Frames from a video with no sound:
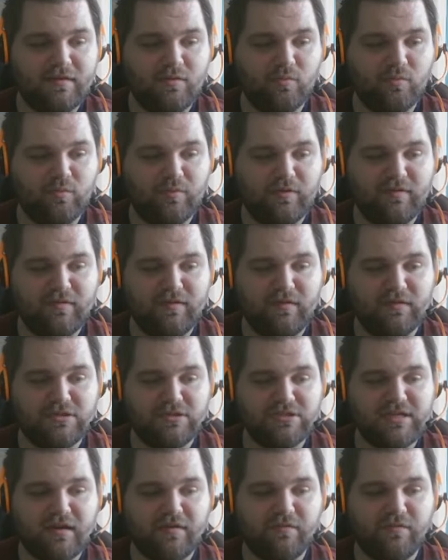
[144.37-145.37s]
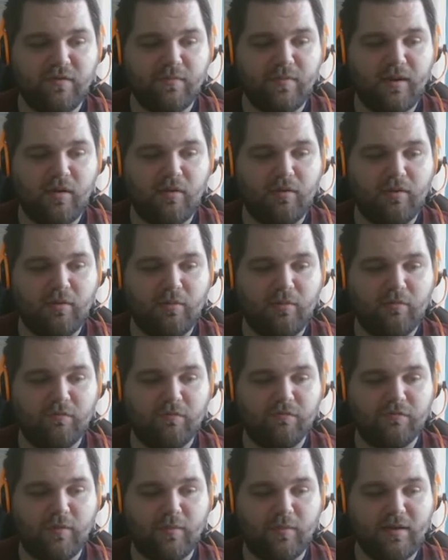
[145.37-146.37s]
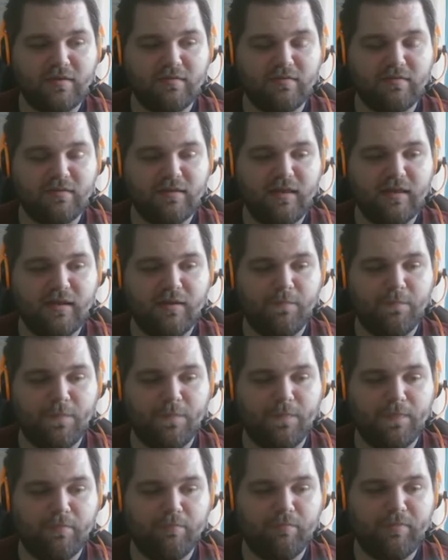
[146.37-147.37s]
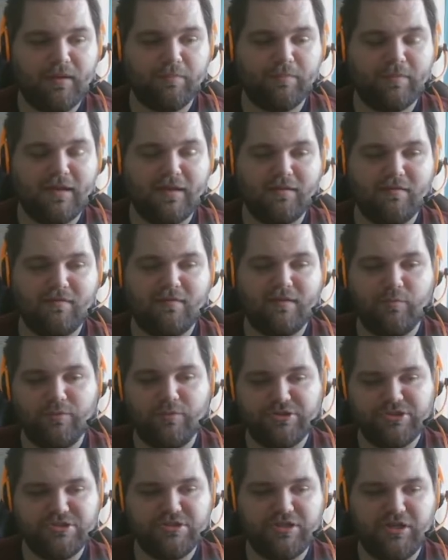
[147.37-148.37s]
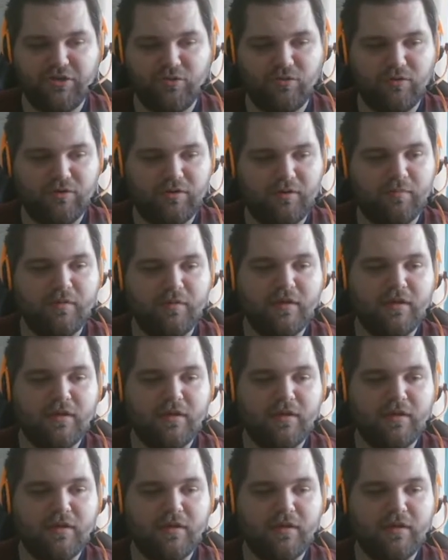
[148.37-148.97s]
we see the check from us. Big blind, as said, we just ignore him.